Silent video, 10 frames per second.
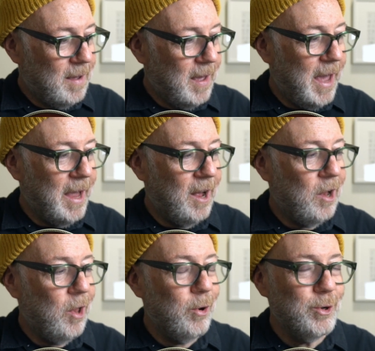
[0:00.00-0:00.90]

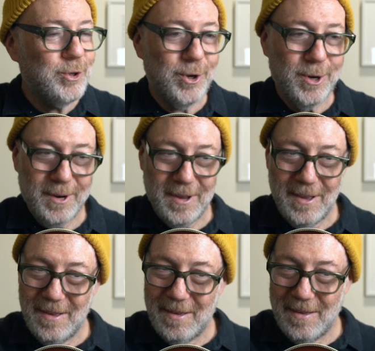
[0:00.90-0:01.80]
enclosure
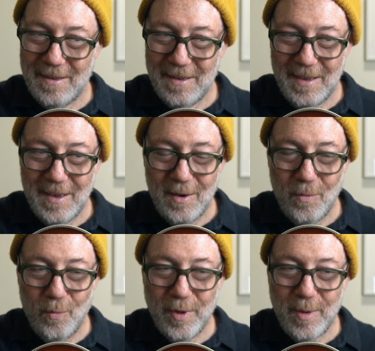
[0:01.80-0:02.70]

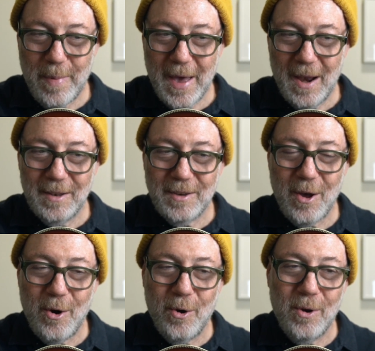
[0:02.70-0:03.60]
with a pedal
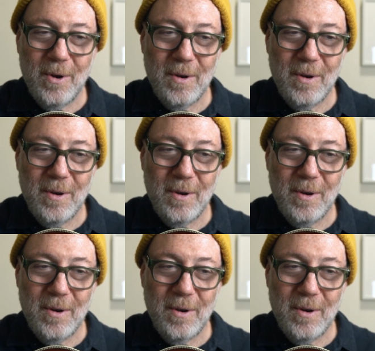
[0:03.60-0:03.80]
tone.